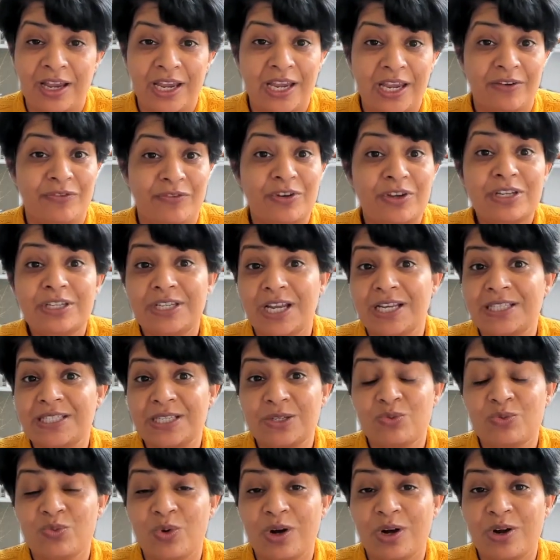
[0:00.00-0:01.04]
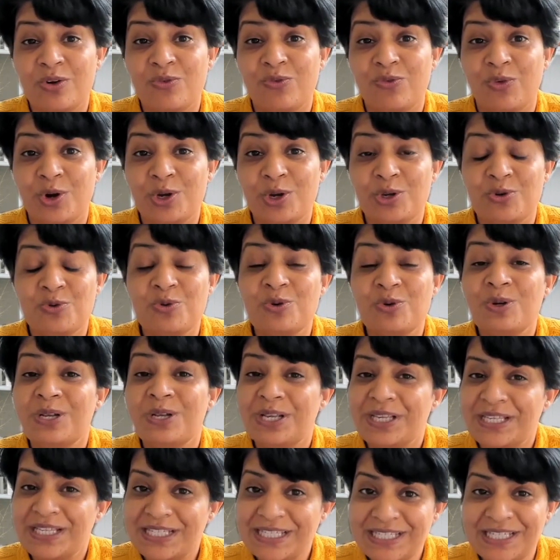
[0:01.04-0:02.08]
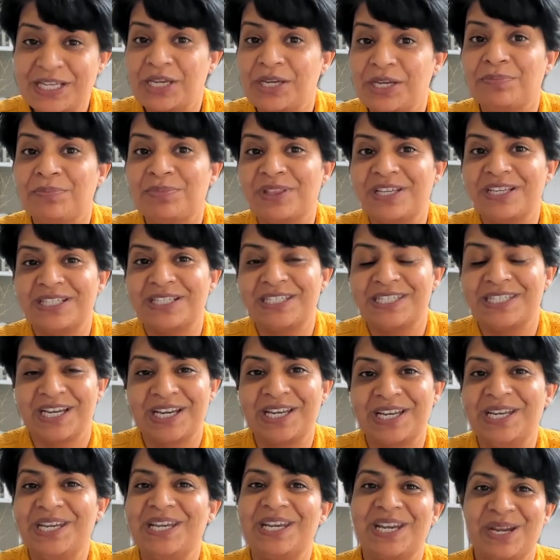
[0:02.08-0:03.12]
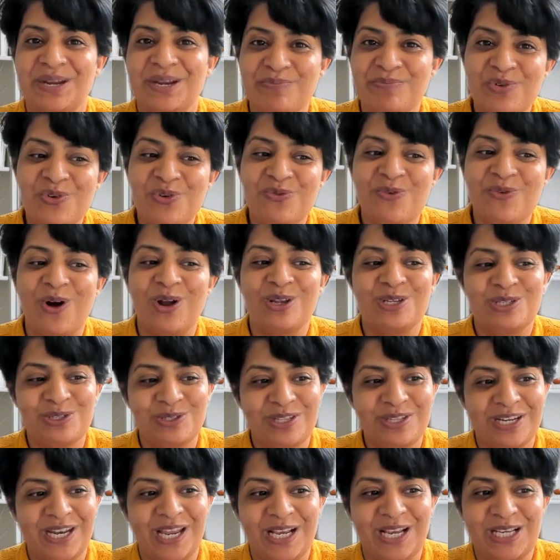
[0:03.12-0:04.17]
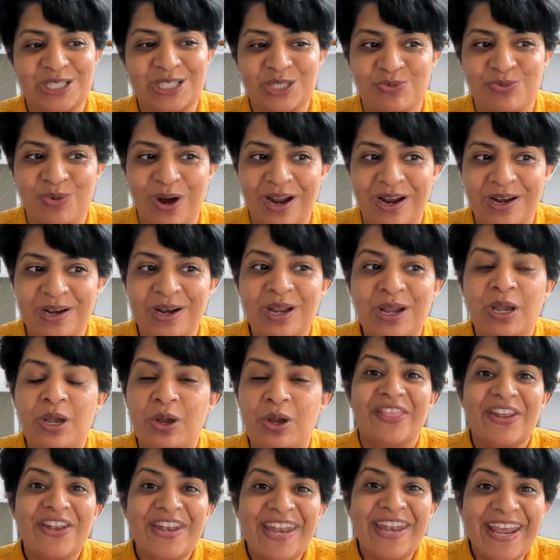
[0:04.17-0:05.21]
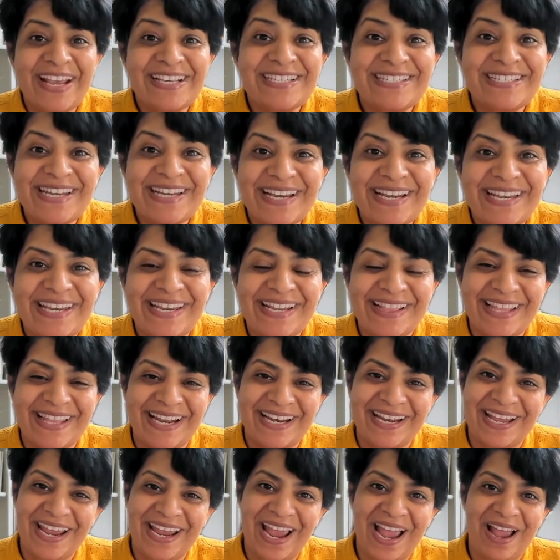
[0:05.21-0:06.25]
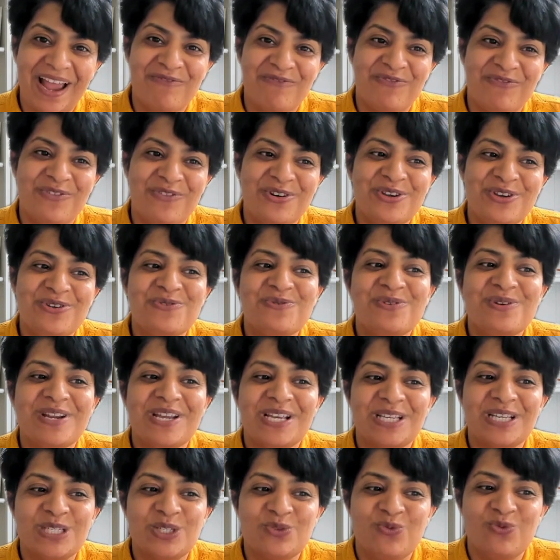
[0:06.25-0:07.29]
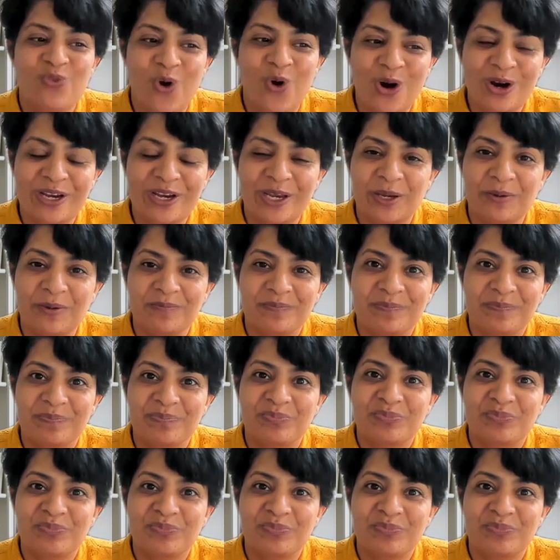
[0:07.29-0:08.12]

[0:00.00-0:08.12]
If it doesn't work for you, skip this technique and move on to the next one. The next technique that I have for you is walking.